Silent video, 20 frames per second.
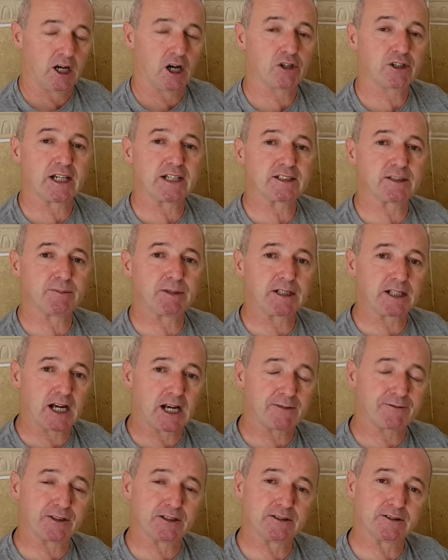Okay, so be
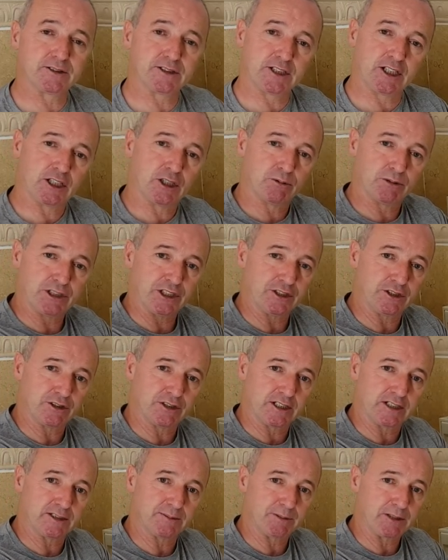careful, you know, when you do
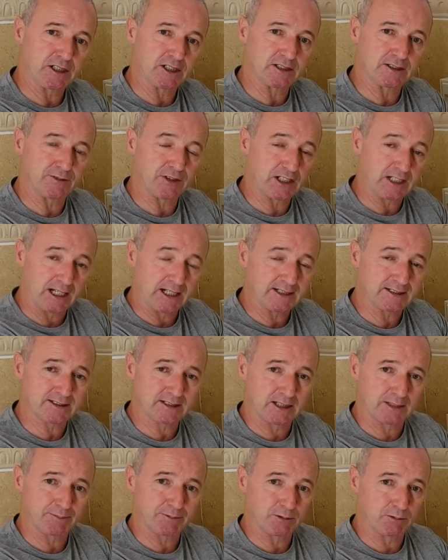this, because if you can't
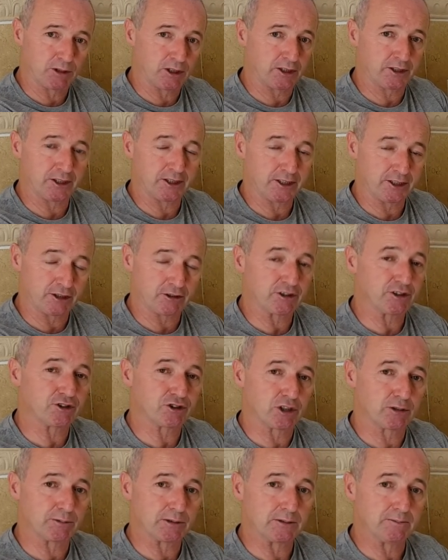stop the water, you're in
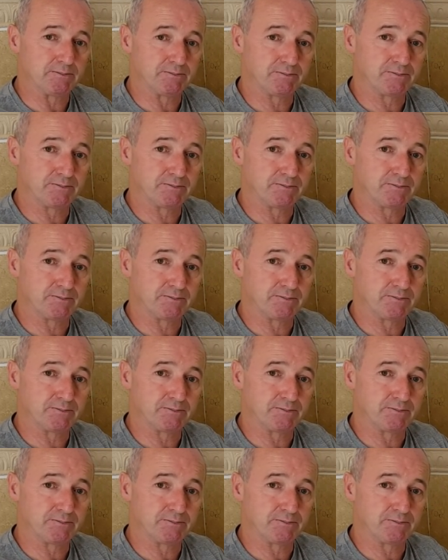trouble.